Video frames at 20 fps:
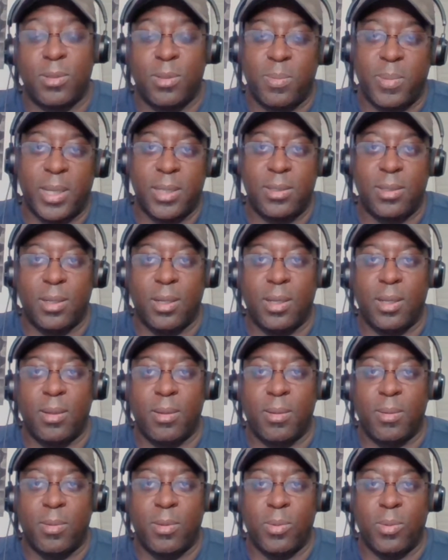basically
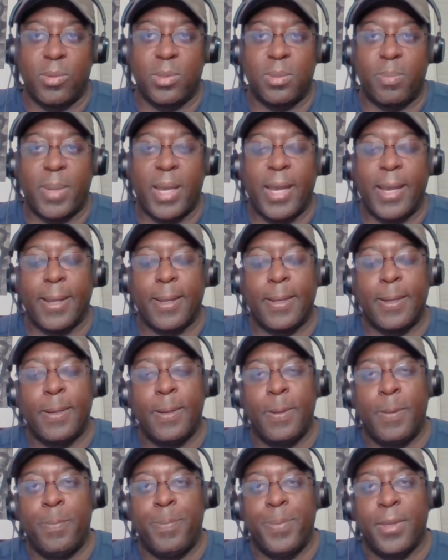through his back,
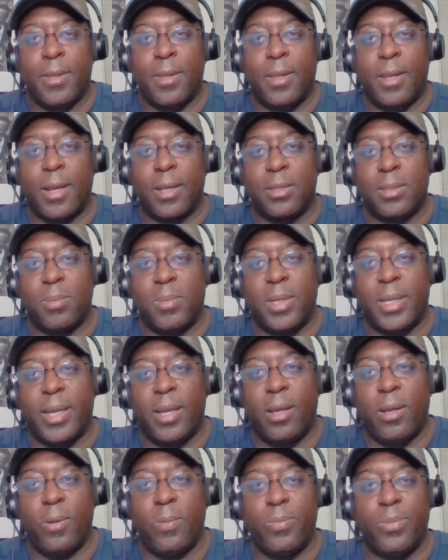knocks him
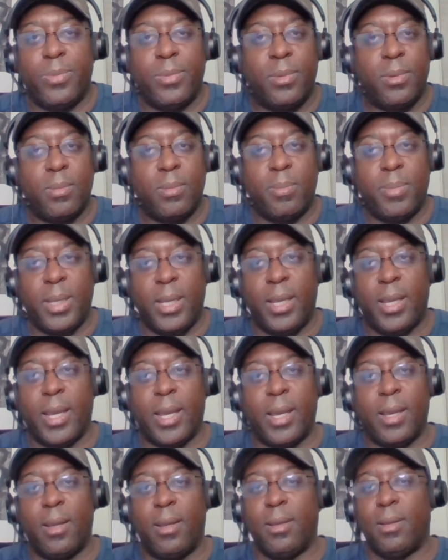down. PK,
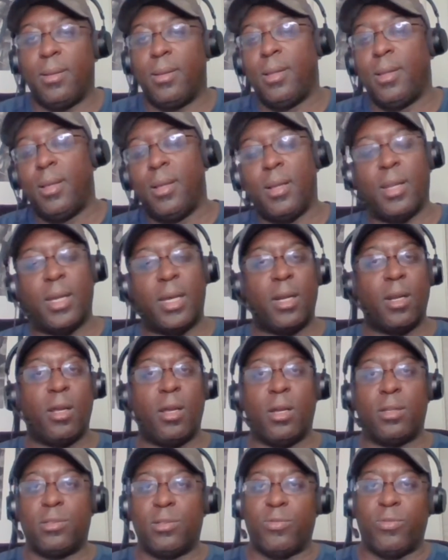a lot of
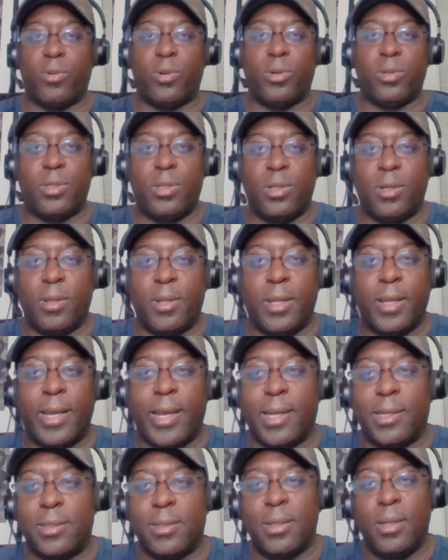controversy on
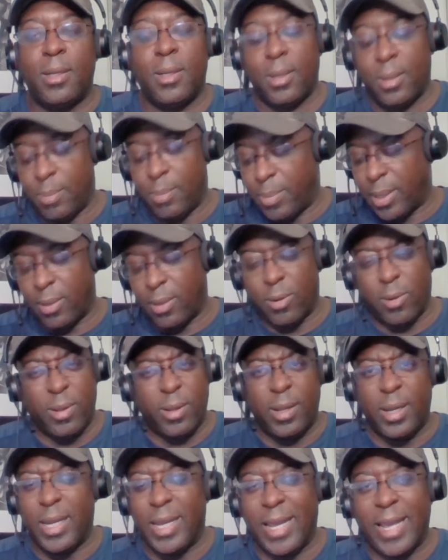that. But early
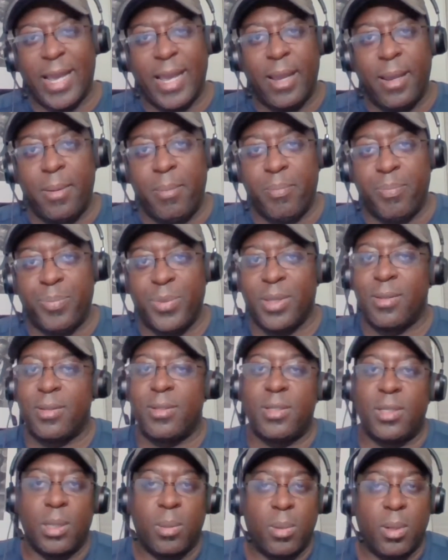in the game,
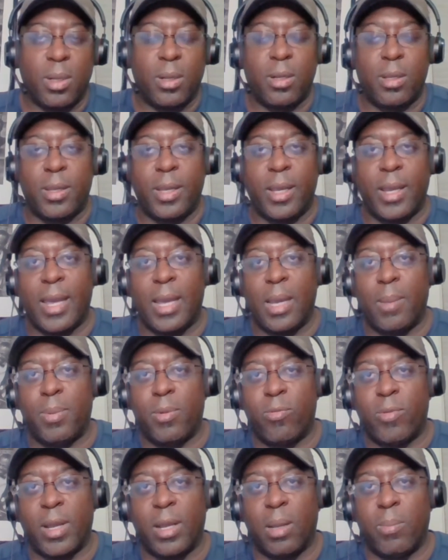similar thing
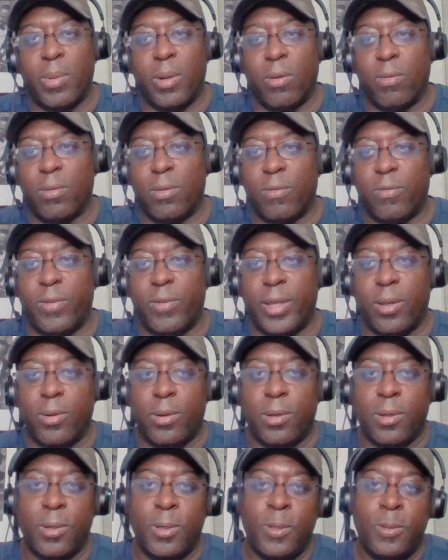happened right in the middle of the
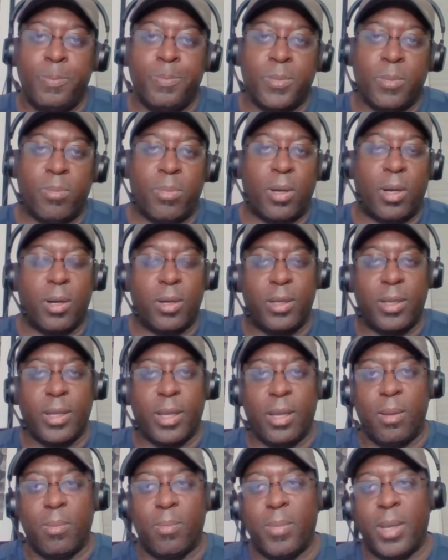field.
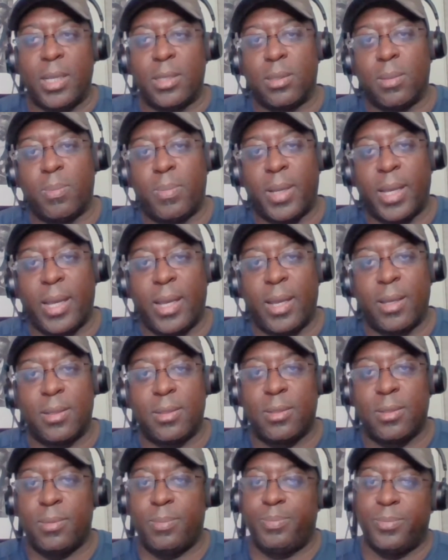Partey makes a
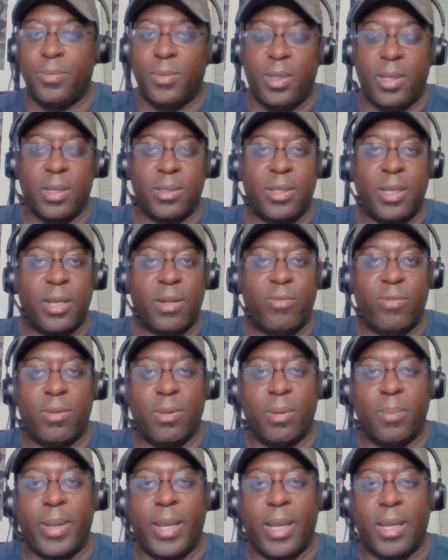pass, gets hit from
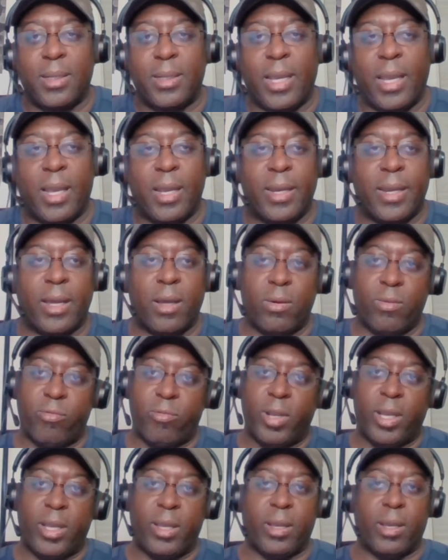the back, taken down,
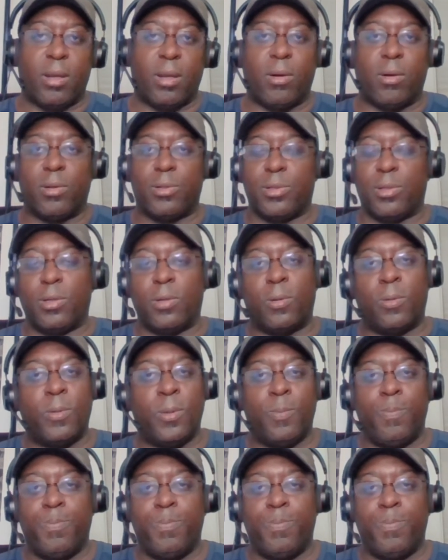free kick Arsenal.